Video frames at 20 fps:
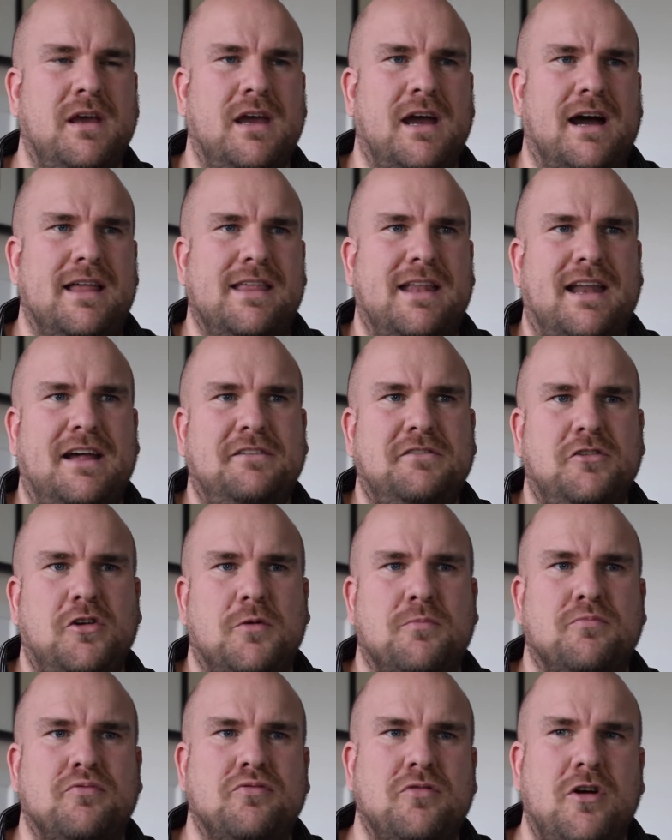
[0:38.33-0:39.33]
and then as you
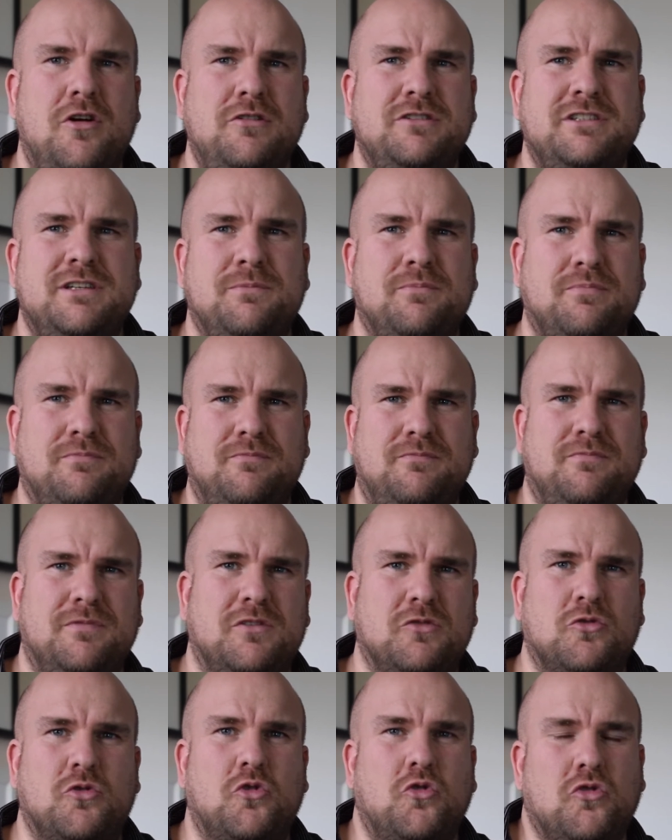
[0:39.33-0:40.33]
approach it,
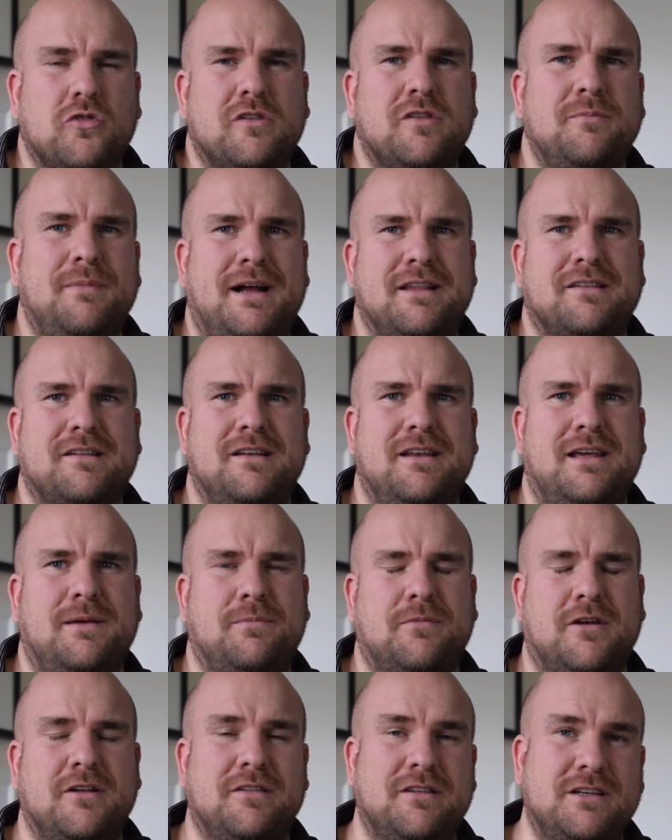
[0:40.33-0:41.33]
sort of automatically
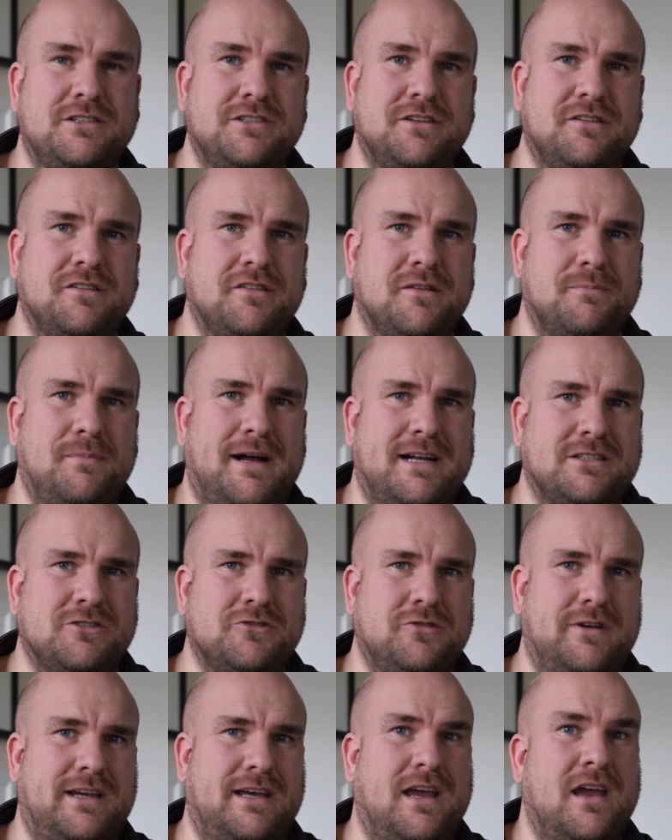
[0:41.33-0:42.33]
conditions the
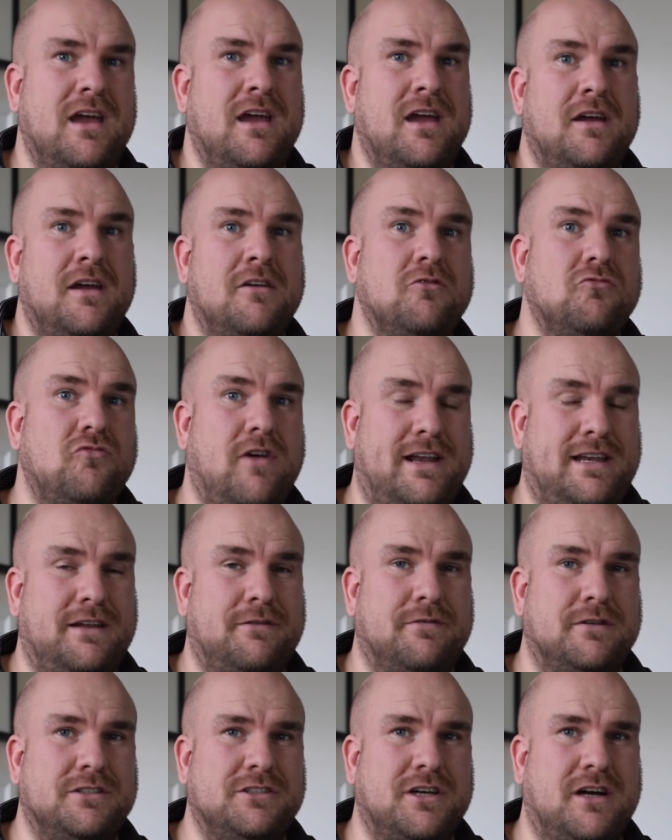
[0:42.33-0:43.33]
battery ready
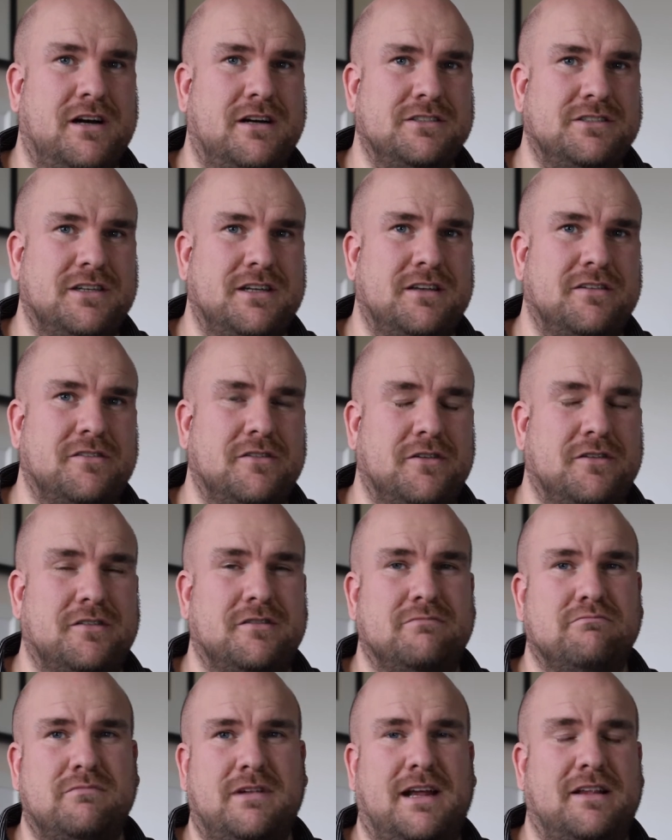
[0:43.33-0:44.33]
for charging, so it
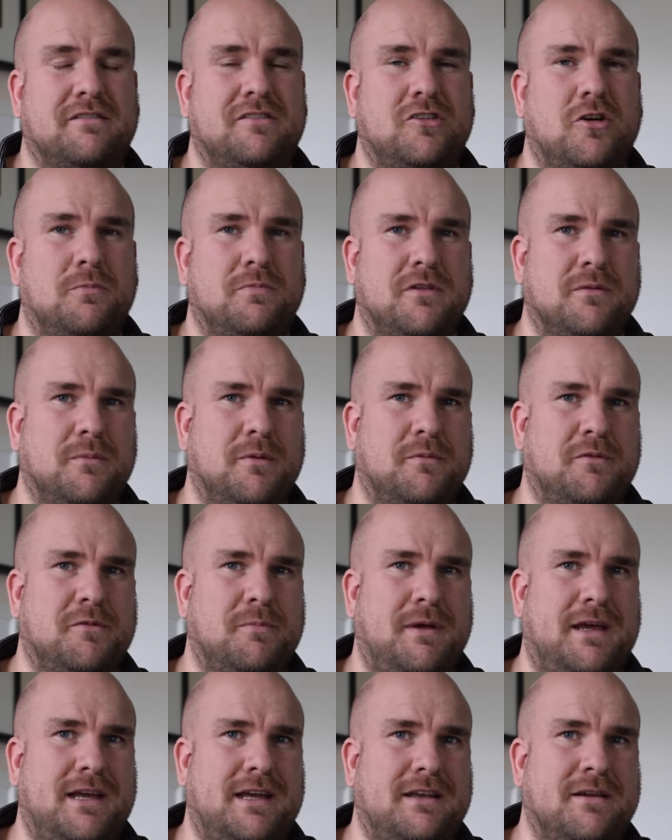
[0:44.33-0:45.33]
gets the optimum
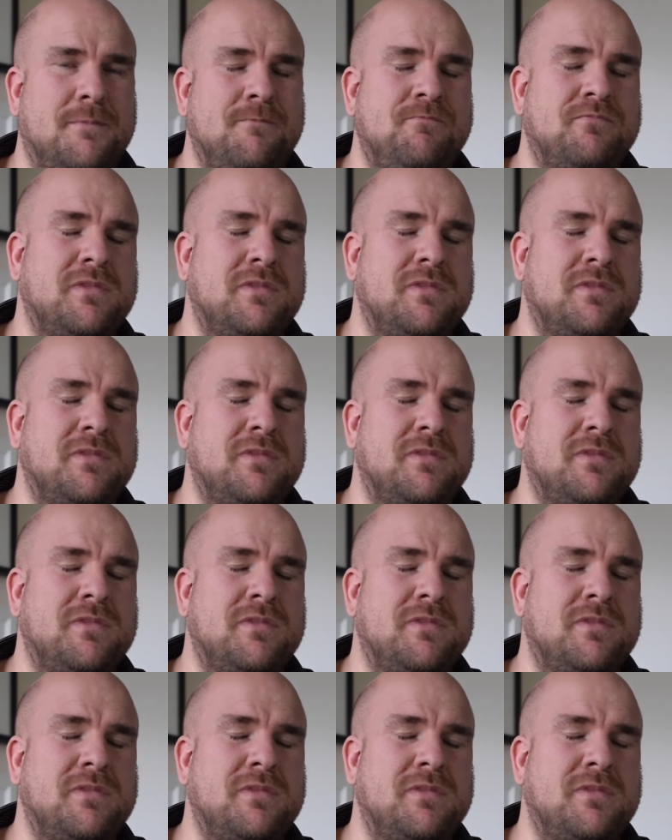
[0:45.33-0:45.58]
speed.